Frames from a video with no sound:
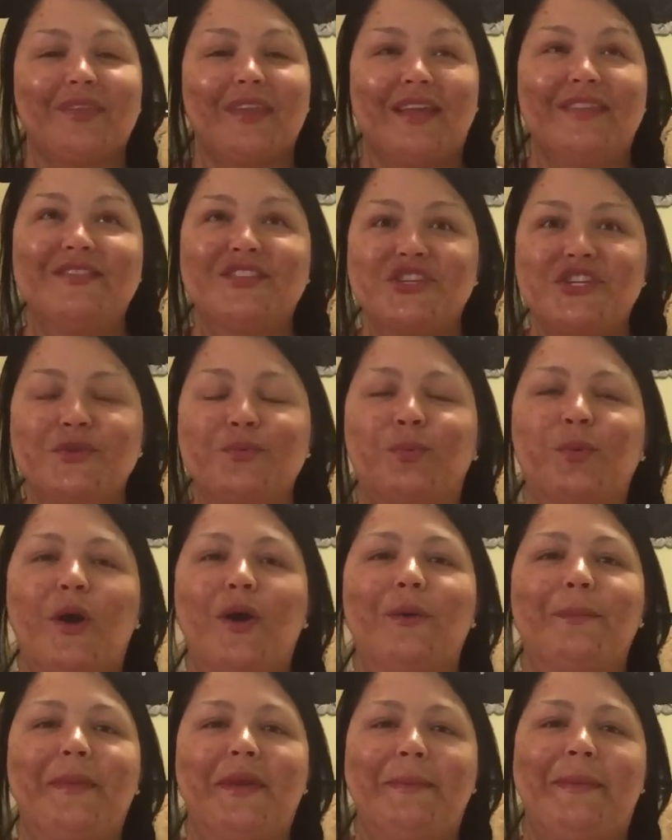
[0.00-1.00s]
And she
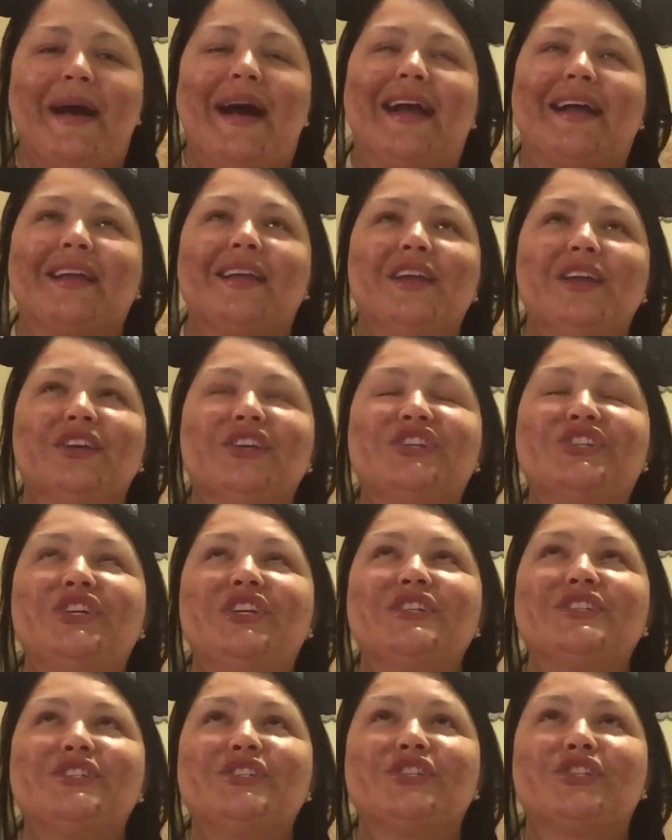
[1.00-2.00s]
wrote me back.
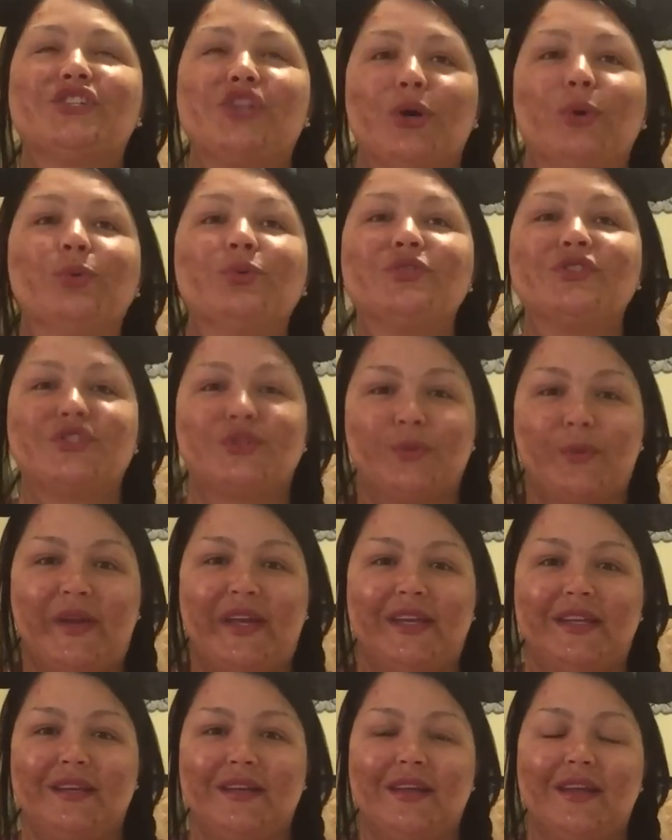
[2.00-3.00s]
She's so
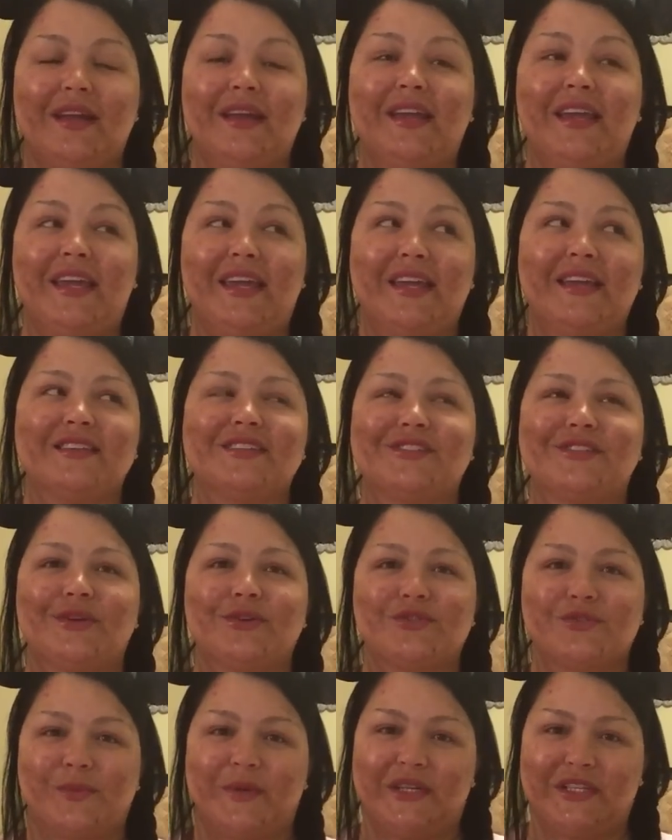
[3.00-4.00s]
sweet. He is so
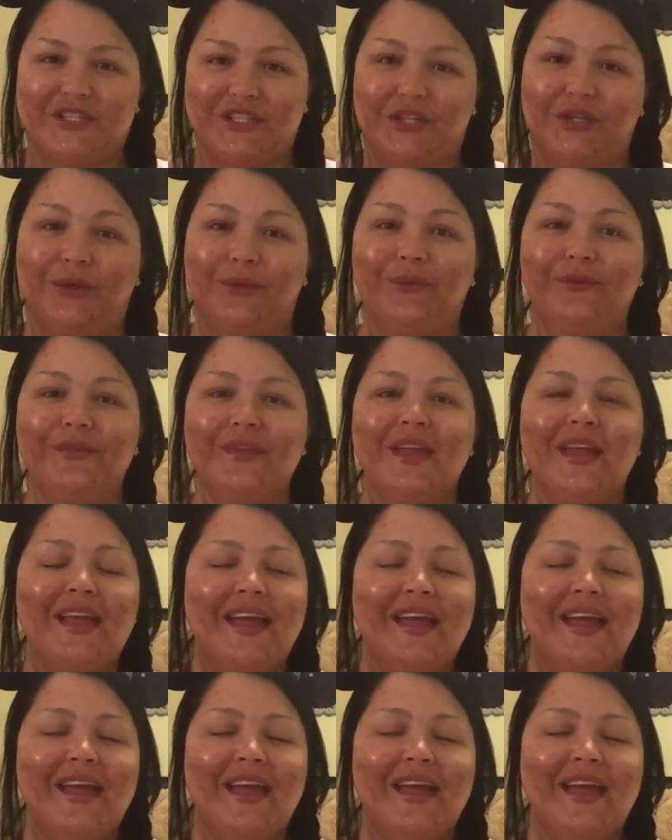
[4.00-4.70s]
sweet too.